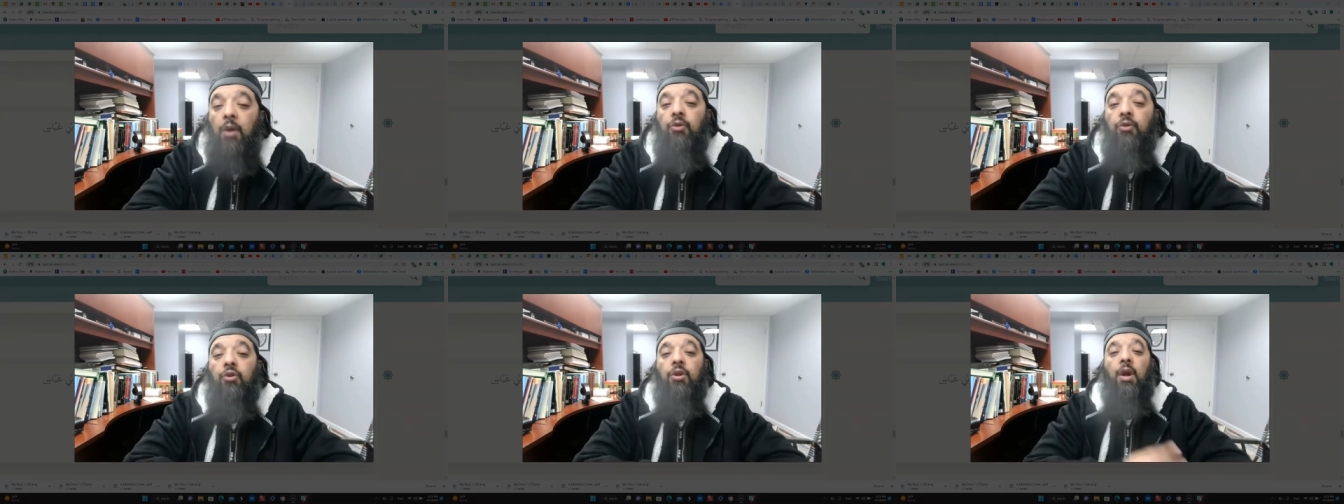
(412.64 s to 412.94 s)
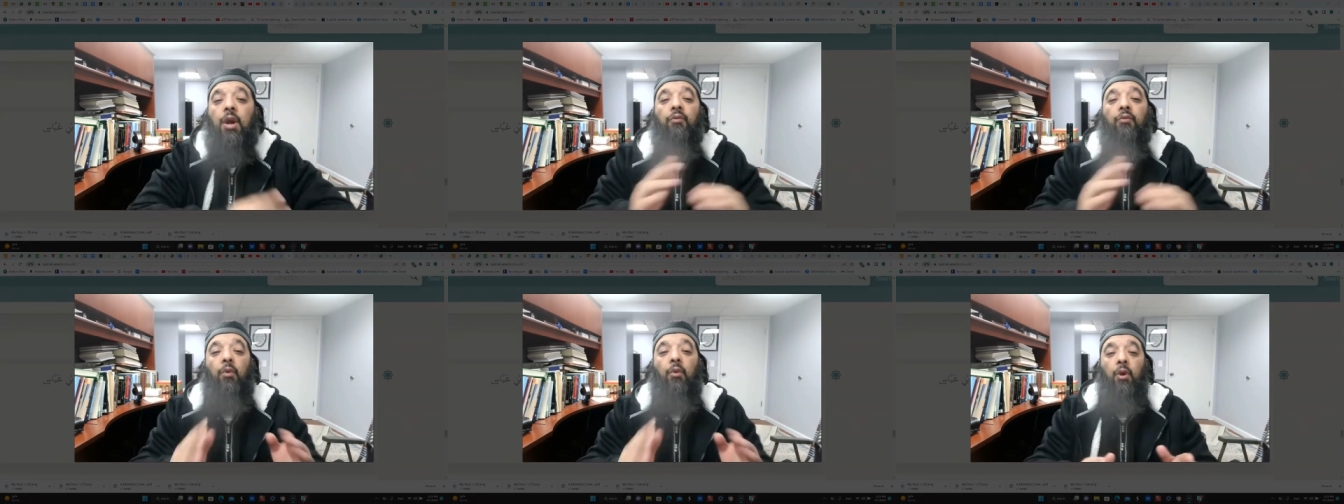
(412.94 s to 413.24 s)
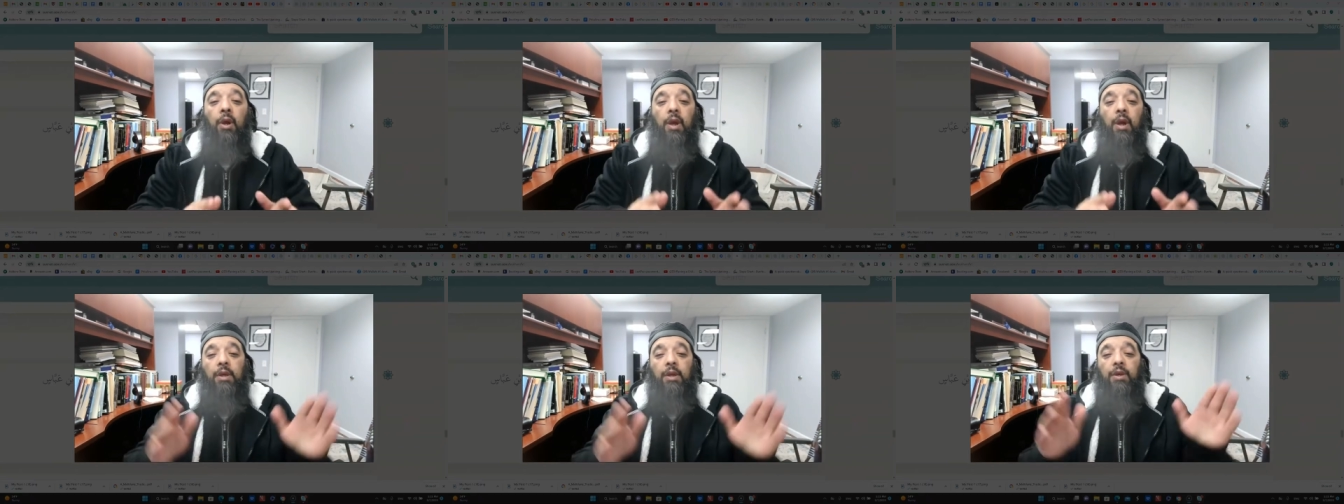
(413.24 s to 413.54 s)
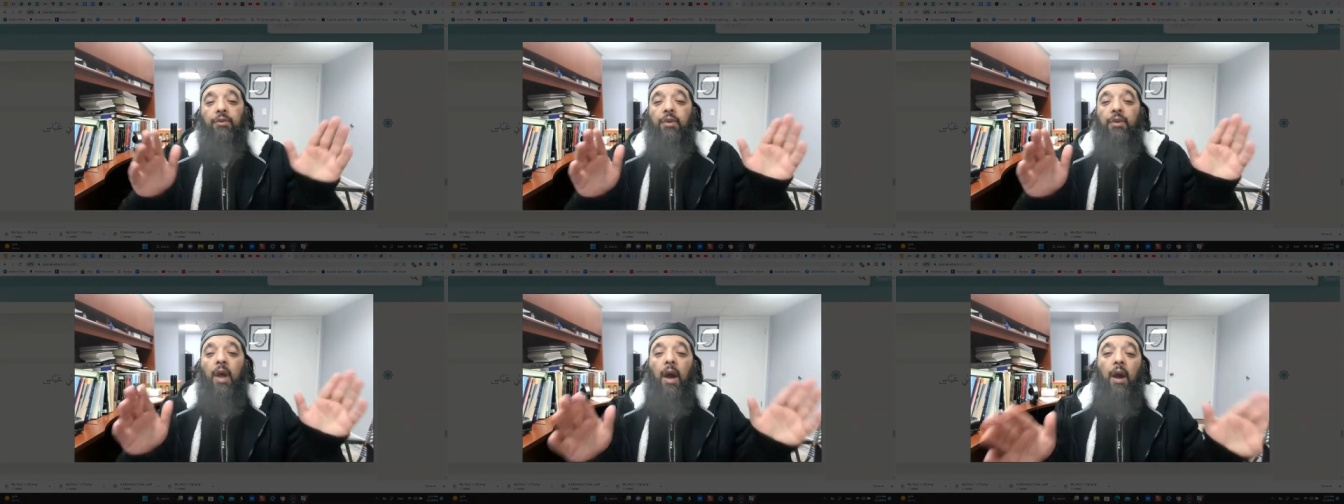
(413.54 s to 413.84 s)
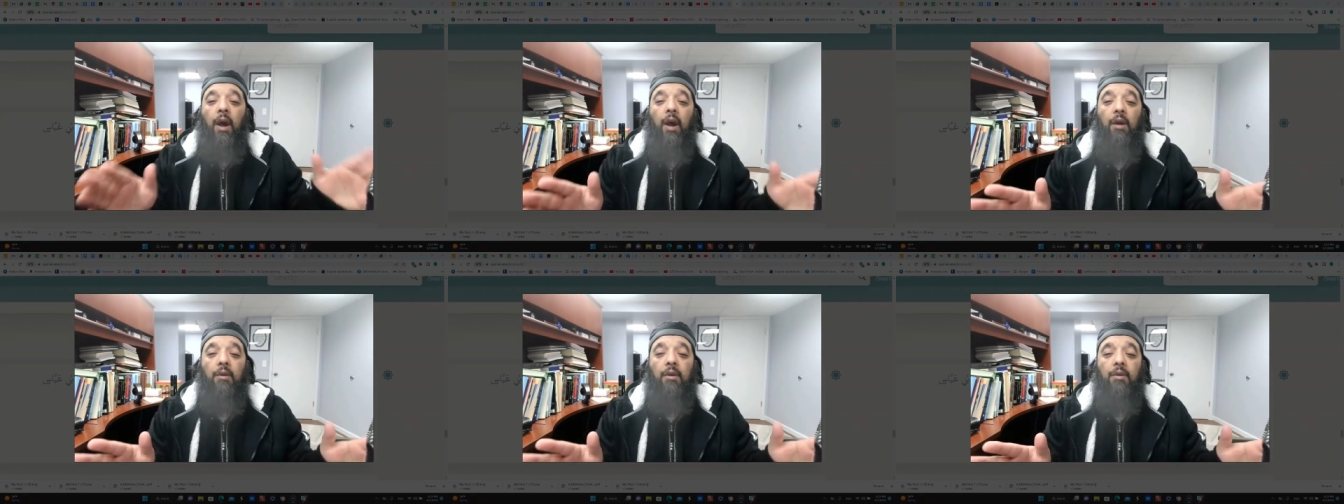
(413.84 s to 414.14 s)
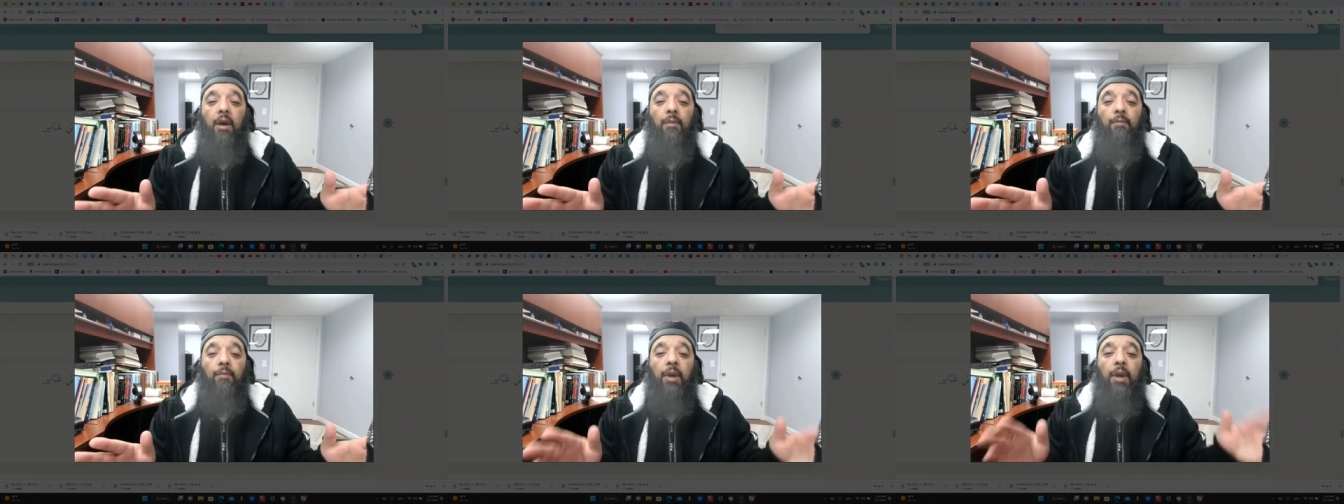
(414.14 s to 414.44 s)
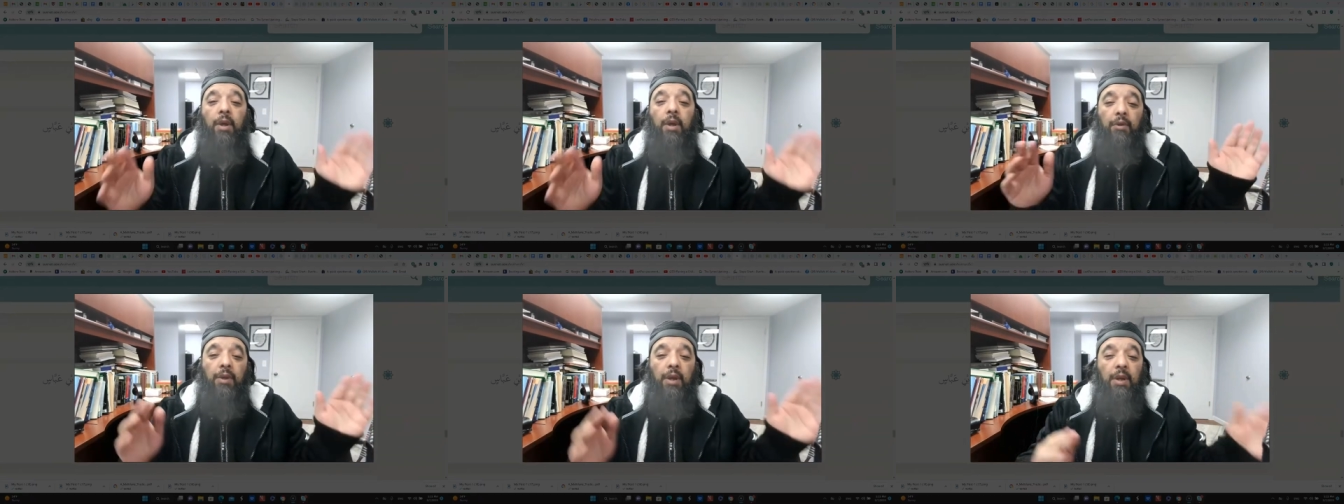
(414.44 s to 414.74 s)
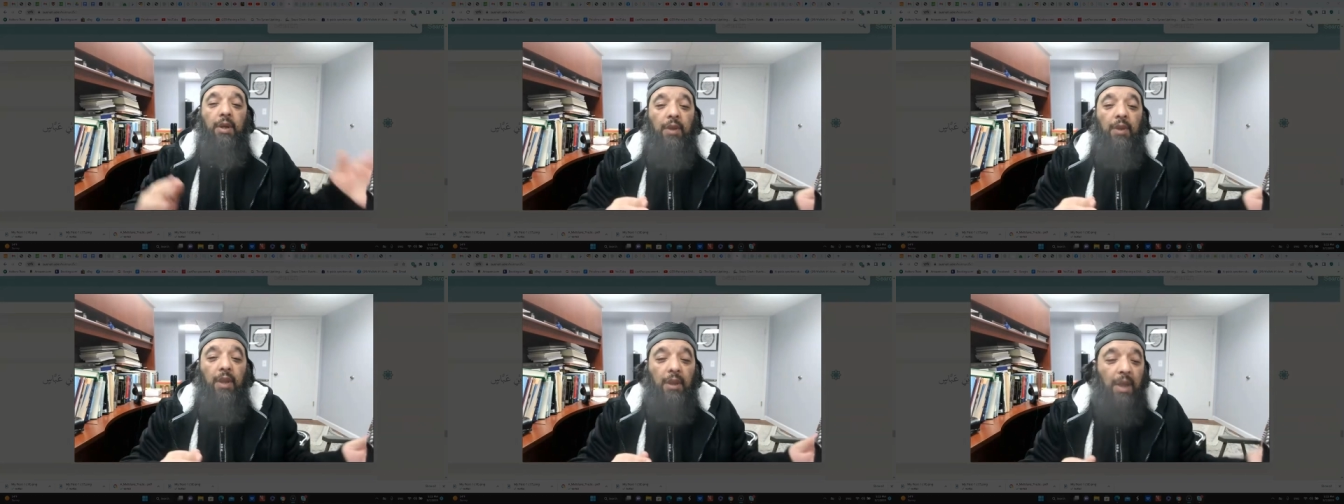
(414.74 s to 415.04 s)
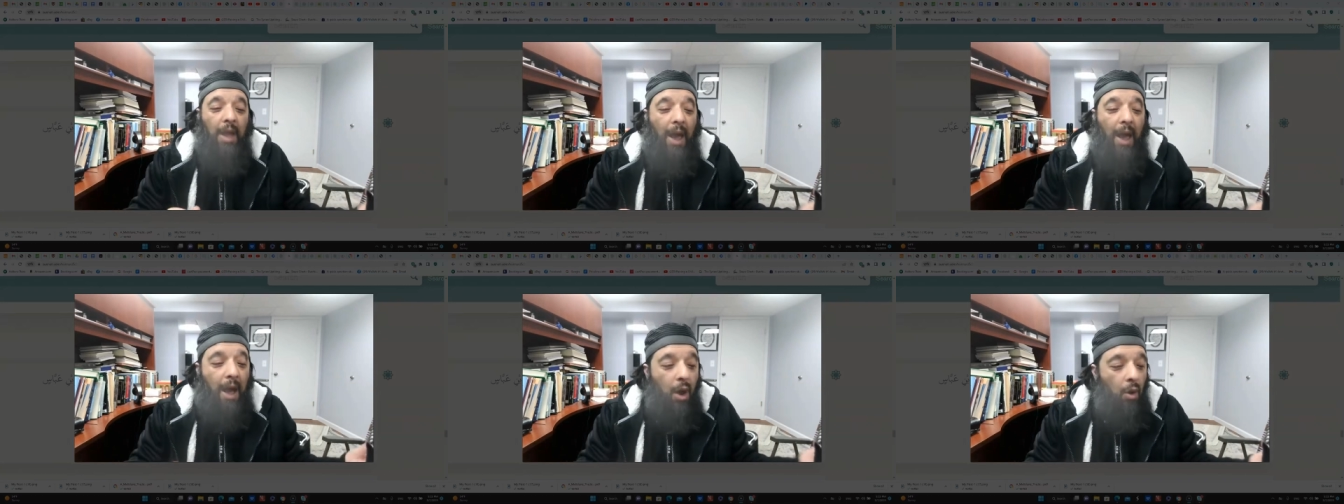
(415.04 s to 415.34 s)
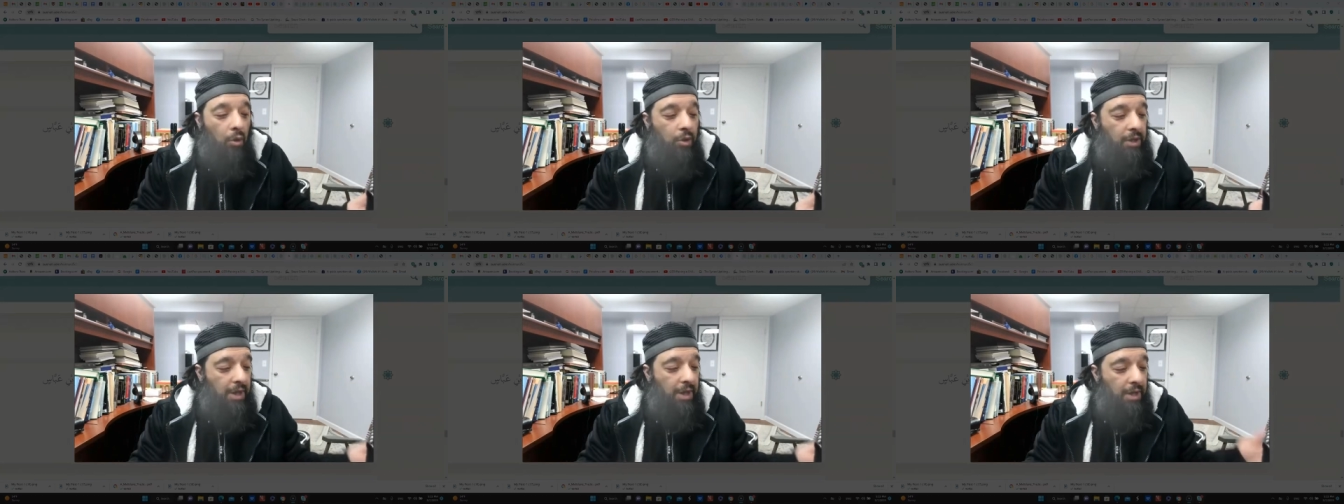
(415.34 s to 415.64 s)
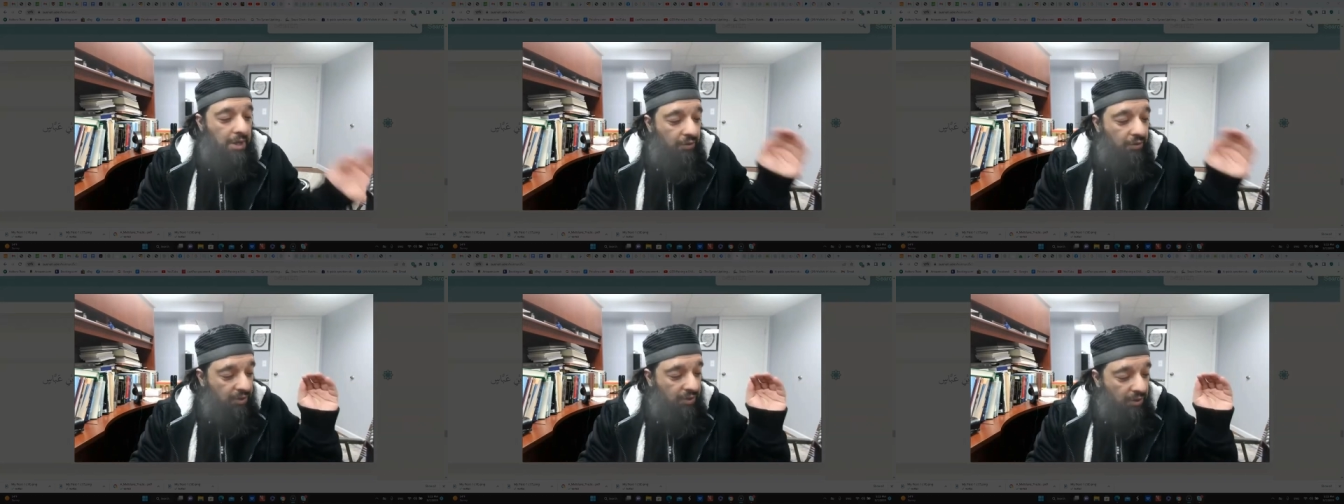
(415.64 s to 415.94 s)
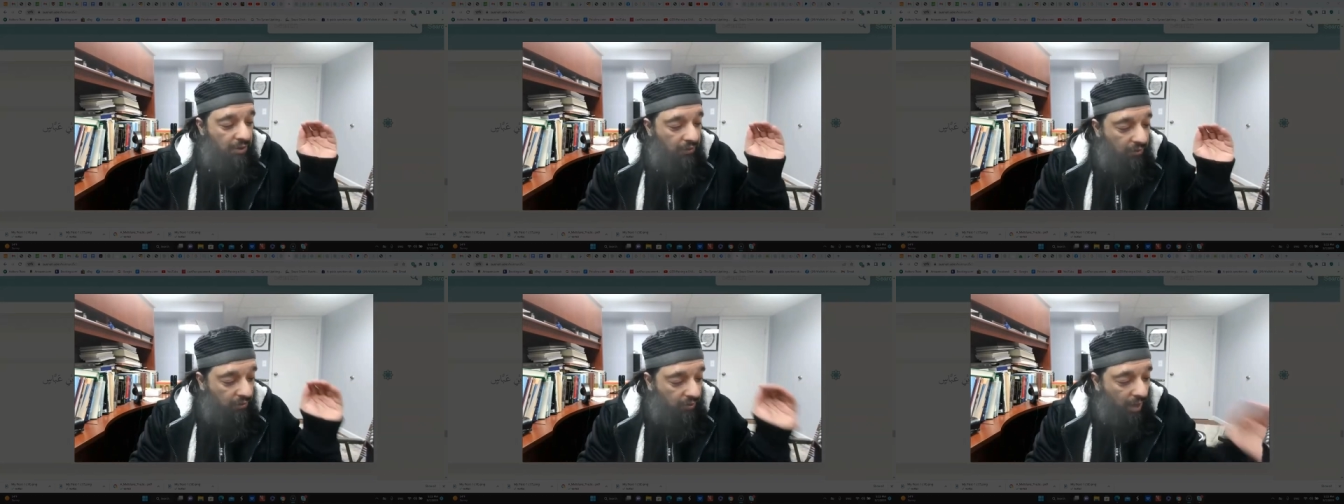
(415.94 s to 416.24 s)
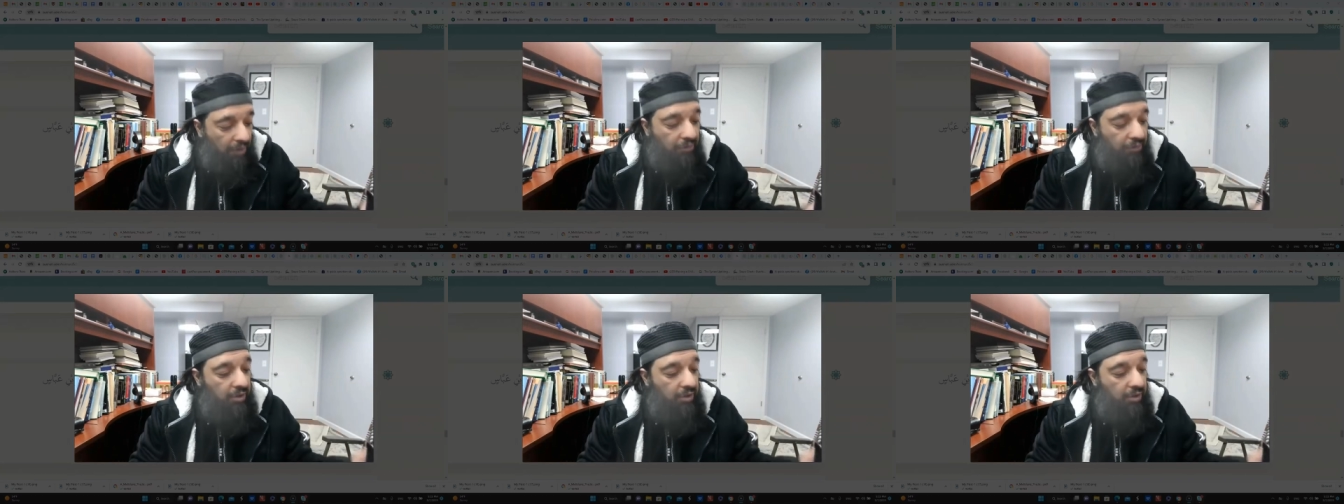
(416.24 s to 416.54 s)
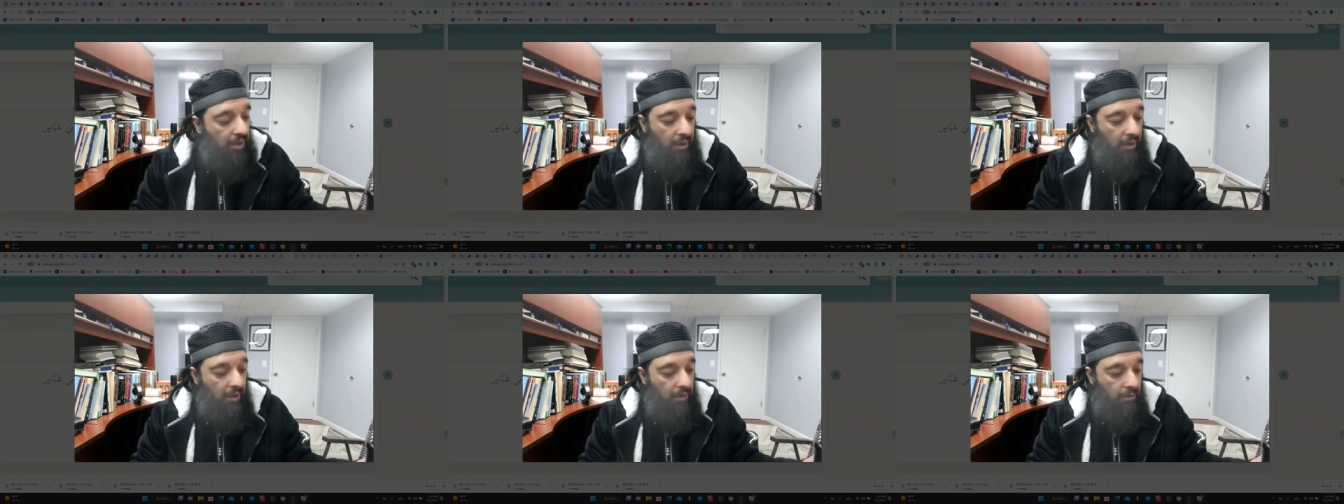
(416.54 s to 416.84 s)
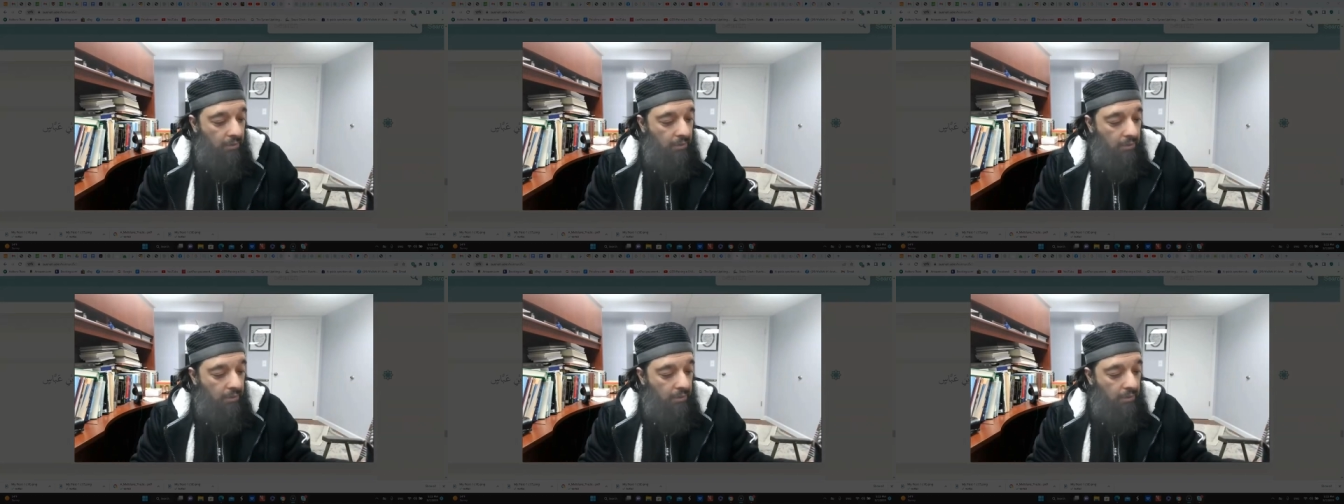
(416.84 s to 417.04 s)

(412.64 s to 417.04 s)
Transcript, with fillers: So therefore, it is not haram because it is allowed. It is disgusting.